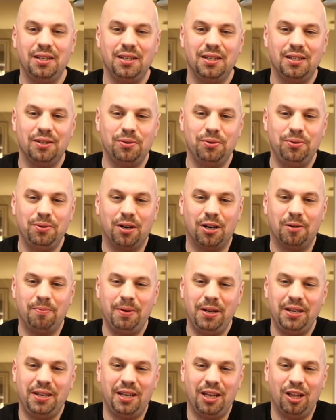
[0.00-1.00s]
Ooh,
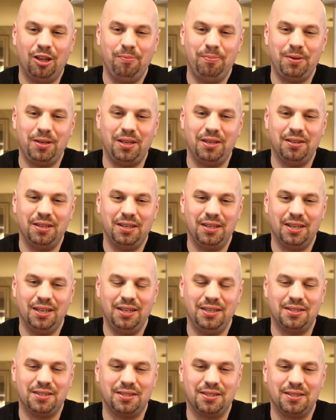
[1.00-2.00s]
Ardbeg Kelpie.
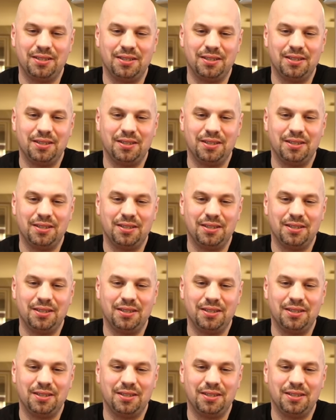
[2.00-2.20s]
Nice.